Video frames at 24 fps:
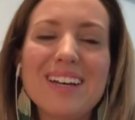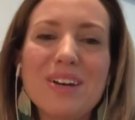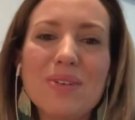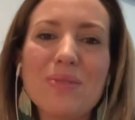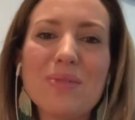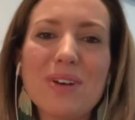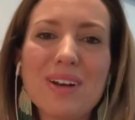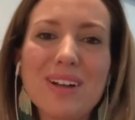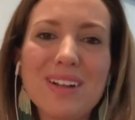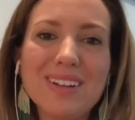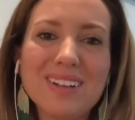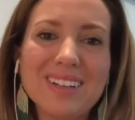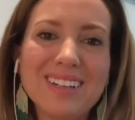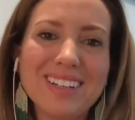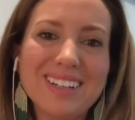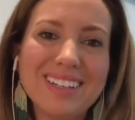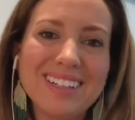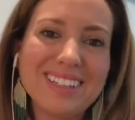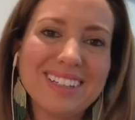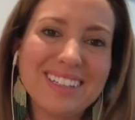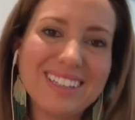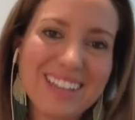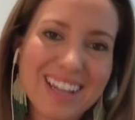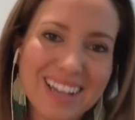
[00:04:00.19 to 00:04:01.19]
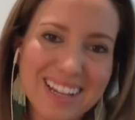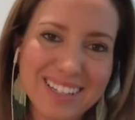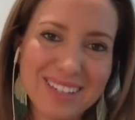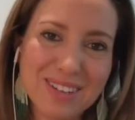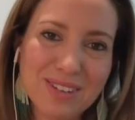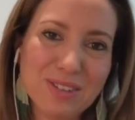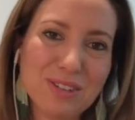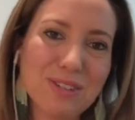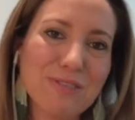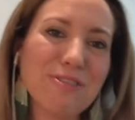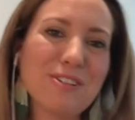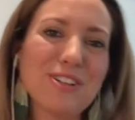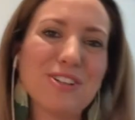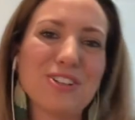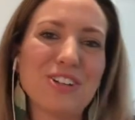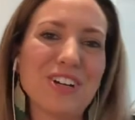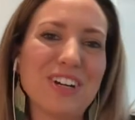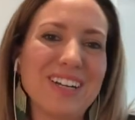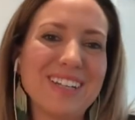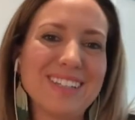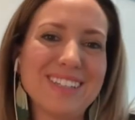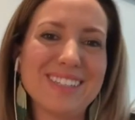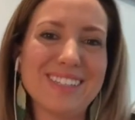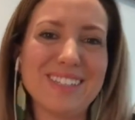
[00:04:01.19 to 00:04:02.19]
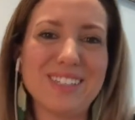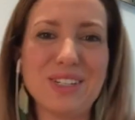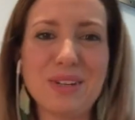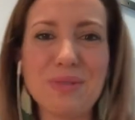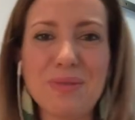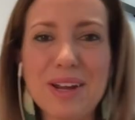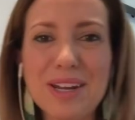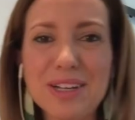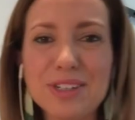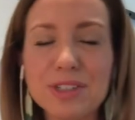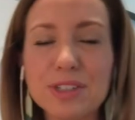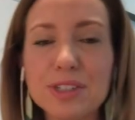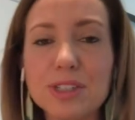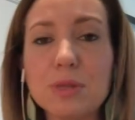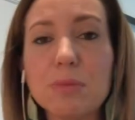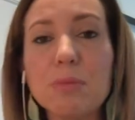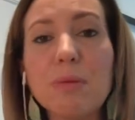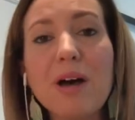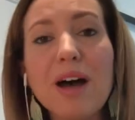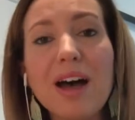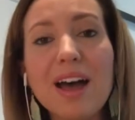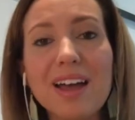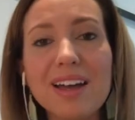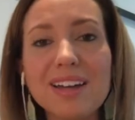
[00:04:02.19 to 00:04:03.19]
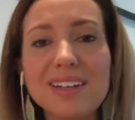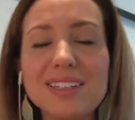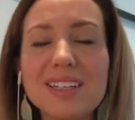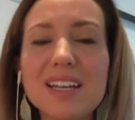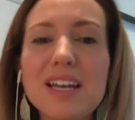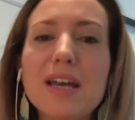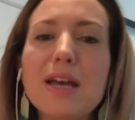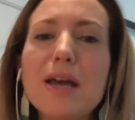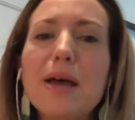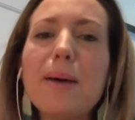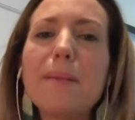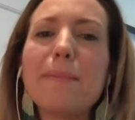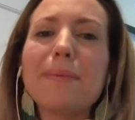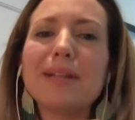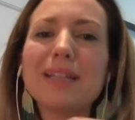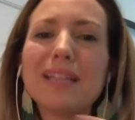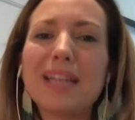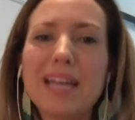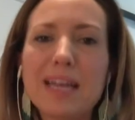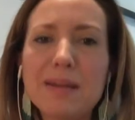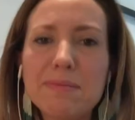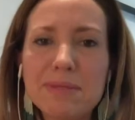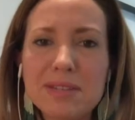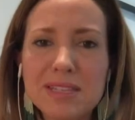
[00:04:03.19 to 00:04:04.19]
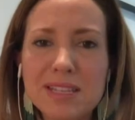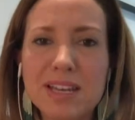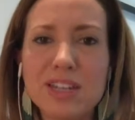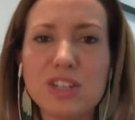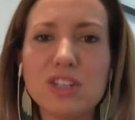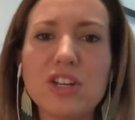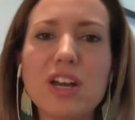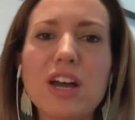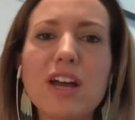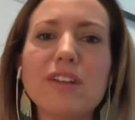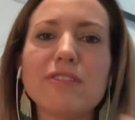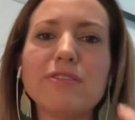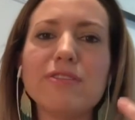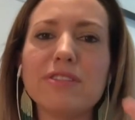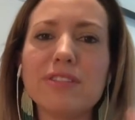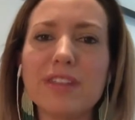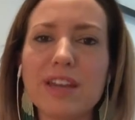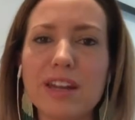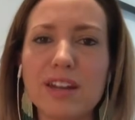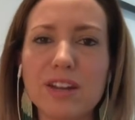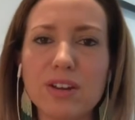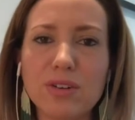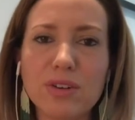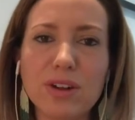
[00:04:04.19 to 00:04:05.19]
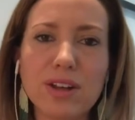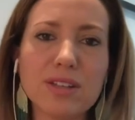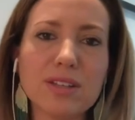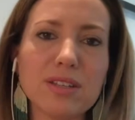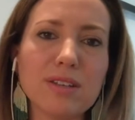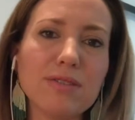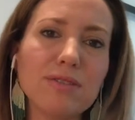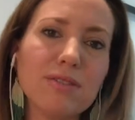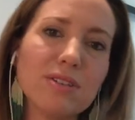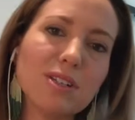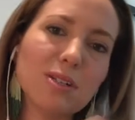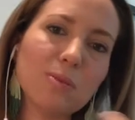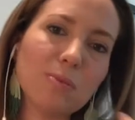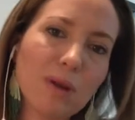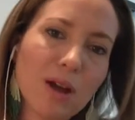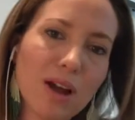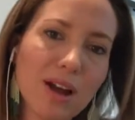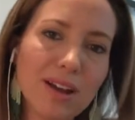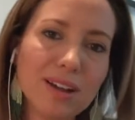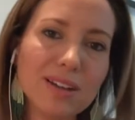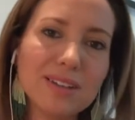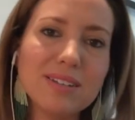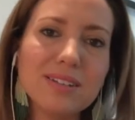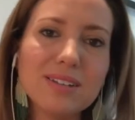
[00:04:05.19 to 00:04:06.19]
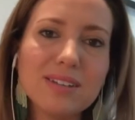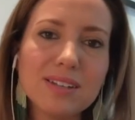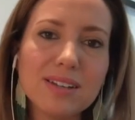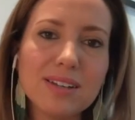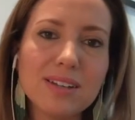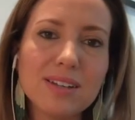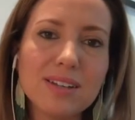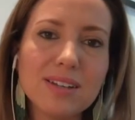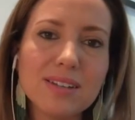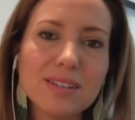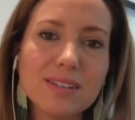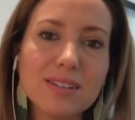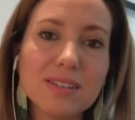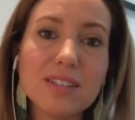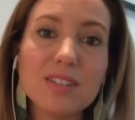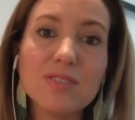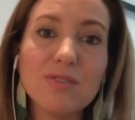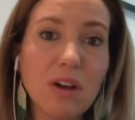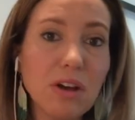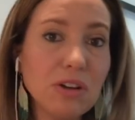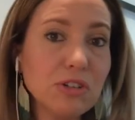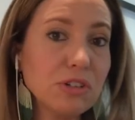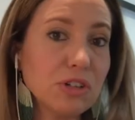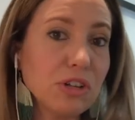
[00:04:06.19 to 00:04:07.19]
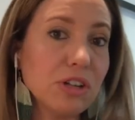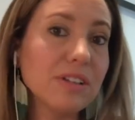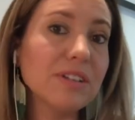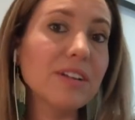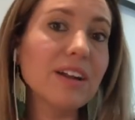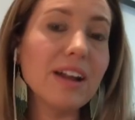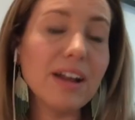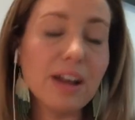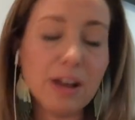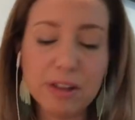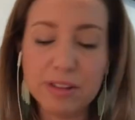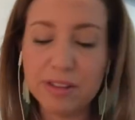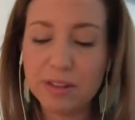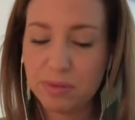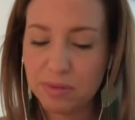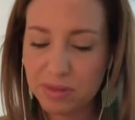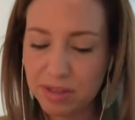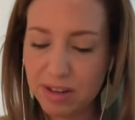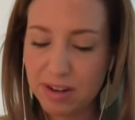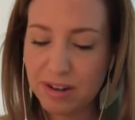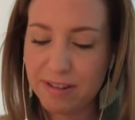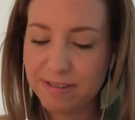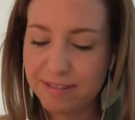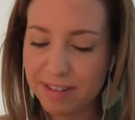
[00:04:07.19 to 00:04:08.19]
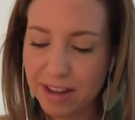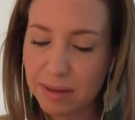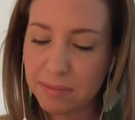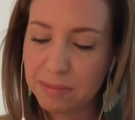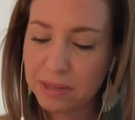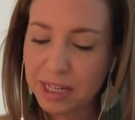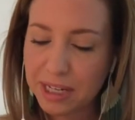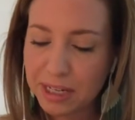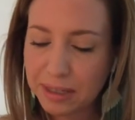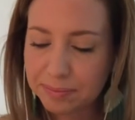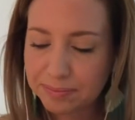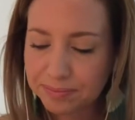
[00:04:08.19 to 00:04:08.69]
Well, yes, those are frustrating situations, but blaming that child for that aggressive response is dysfunctional and not healthy within a family.